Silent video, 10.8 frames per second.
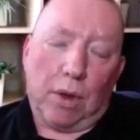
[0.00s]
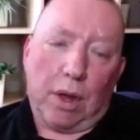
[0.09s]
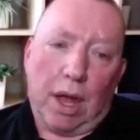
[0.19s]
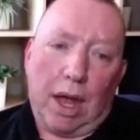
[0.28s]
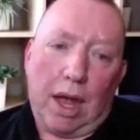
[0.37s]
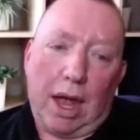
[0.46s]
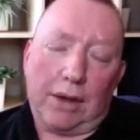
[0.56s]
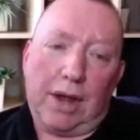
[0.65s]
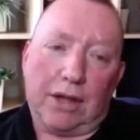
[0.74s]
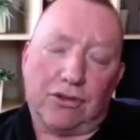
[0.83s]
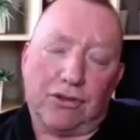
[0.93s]
uh,
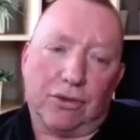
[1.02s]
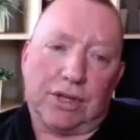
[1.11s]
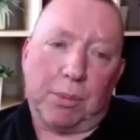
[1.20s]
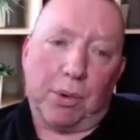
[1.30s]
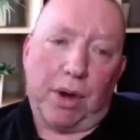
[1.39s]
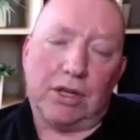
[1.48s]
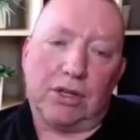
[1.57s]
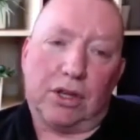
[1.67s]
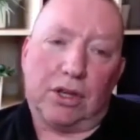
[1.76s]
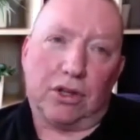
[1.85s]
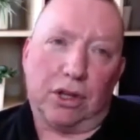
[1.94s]
and astral
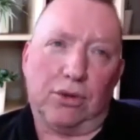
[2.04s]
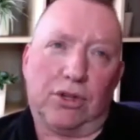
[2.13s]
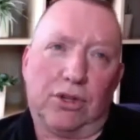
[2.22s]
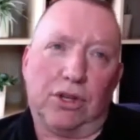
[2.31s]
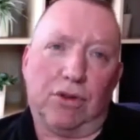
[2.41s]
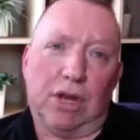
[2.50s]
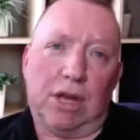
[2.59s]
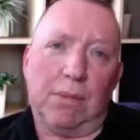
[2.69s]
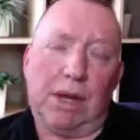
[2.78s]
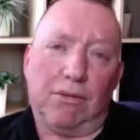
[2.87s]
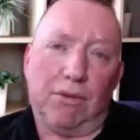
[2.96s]
separation because lucid
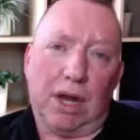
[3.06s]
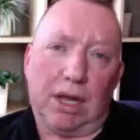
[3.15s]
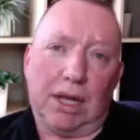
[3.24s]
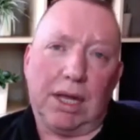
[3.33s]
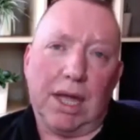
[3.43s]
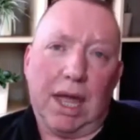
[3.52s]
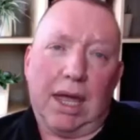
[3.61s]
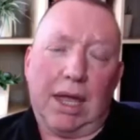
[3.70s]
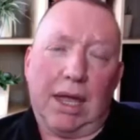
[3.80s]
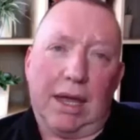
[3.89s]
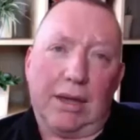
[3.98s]
dreaming really
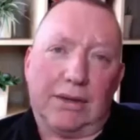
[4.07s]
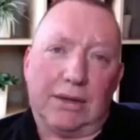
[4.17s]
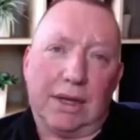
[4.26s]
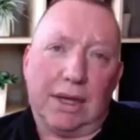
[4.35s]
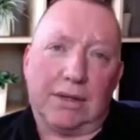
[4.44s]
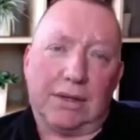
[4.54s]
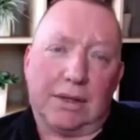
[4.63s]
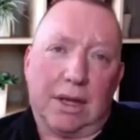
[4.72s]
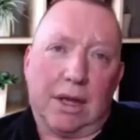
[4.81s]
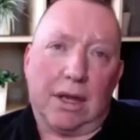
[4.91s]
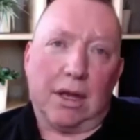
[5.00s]
is is
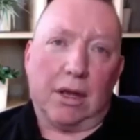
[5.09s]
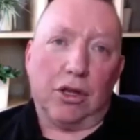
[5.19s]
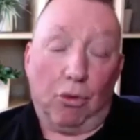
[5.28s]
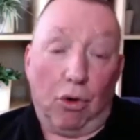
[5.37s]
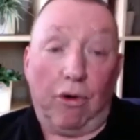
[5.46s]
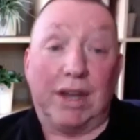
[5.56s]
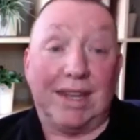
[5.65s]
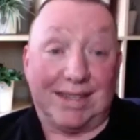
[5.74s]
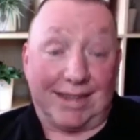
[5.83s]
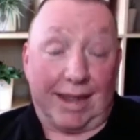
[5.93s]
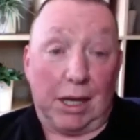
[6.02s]
uh, you're already
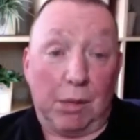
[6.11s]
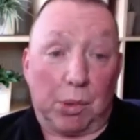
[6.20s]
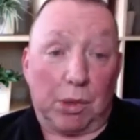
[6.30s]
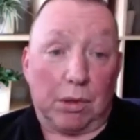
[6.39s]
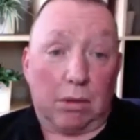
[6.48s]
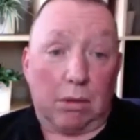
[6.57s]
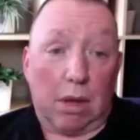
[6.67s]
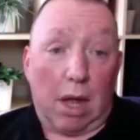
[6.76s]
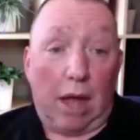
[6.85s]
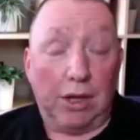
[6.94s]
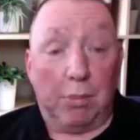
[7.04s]
asleep
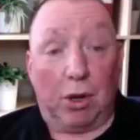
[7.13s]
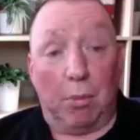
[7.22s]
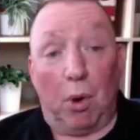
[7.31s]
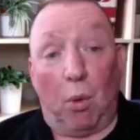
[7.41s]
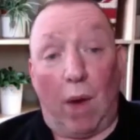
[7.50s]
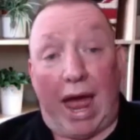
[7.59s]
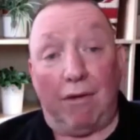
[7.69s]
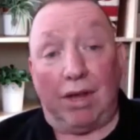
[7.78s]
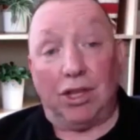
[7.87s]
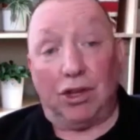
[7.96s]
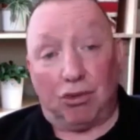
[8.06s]
and you become aware
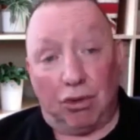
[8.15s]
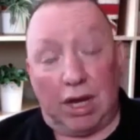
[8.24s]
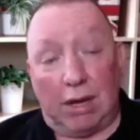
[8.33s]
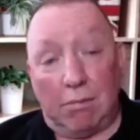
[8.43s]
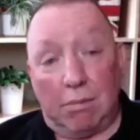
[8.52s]
in your dream